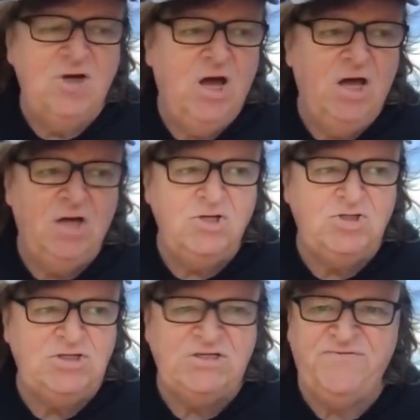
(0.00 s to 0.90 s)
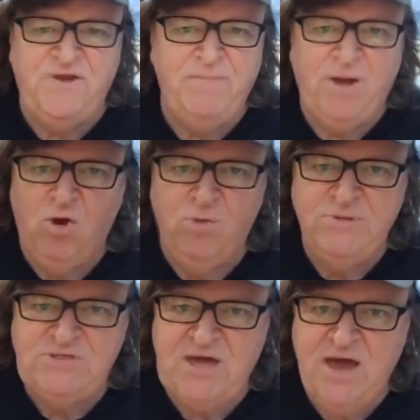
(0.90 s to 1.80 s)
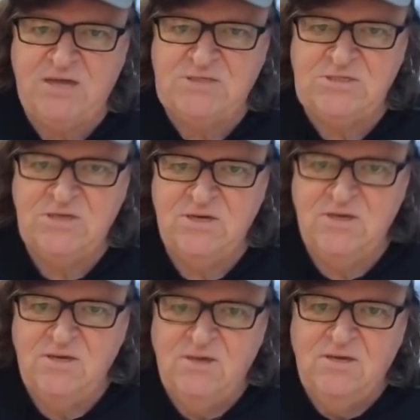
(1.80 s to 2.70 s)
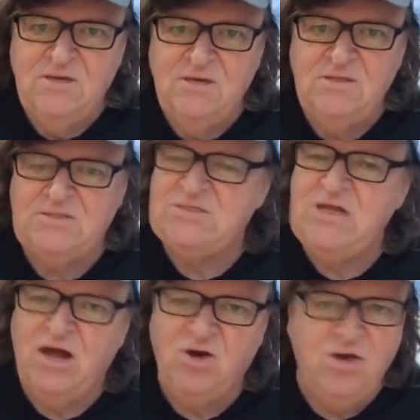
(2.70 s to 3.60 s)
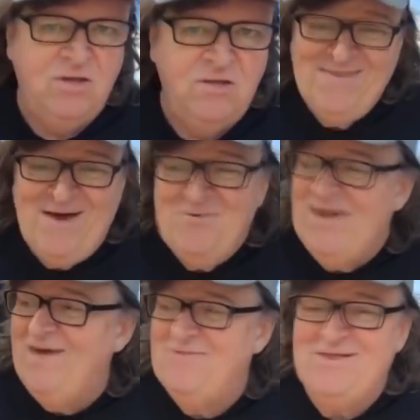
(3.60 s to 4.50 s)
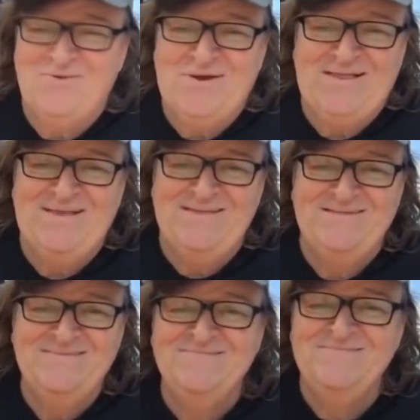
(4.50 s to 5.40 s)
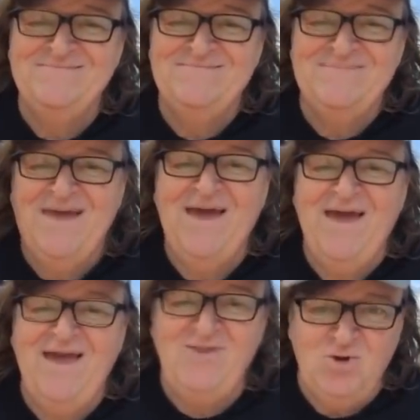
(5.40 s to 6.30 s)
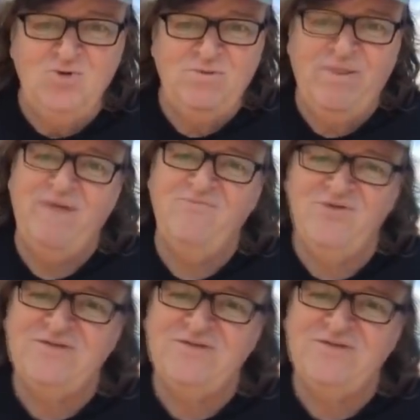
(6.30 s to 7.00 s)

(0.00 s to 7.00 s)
Uh, she is funded by Goldman Sachs. This is not good. Now we have Hillary Clinton and you to blame for